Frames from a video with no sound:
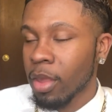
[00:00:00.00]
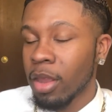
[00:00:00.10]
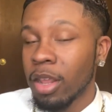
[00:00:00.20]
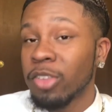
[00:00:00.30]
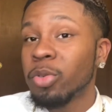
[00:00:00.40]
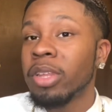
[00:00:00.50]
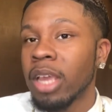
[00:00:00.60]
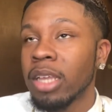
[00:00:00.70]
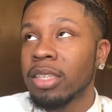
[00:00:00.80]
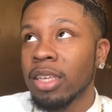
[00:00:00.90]
And then
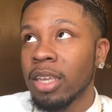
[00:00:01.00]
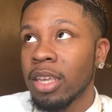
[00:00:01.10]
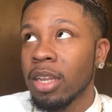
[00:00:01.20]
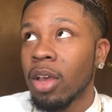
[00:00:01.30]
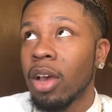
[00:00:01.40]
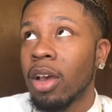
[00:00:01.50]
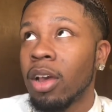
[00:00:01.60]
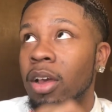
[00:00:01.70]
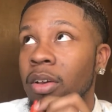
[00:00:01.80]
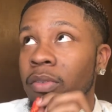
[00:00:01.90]
2018
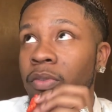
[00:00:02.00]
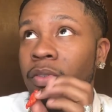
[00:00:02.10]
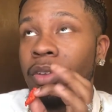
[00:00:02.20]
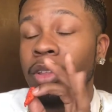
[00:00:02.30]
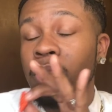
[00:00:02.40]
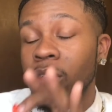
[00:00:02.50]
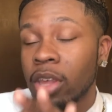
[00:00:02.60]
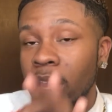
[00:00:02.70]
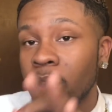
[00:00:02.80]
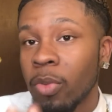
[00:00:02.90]
of
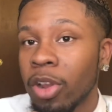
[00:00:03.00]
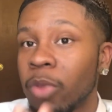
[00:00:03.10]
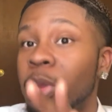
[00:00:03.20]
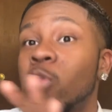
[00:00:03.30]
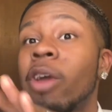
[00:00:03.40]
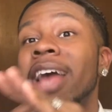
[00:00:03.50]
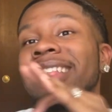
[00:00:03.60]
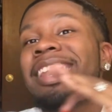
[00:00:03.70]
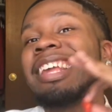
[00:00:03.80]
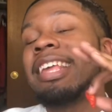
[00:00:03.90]
January, we
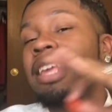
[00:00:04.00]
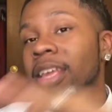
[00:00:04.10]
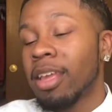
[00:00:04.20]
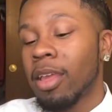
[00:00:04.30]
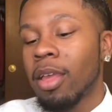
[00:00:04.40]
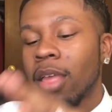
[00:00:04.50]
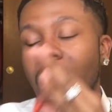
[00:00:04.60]
tried it again.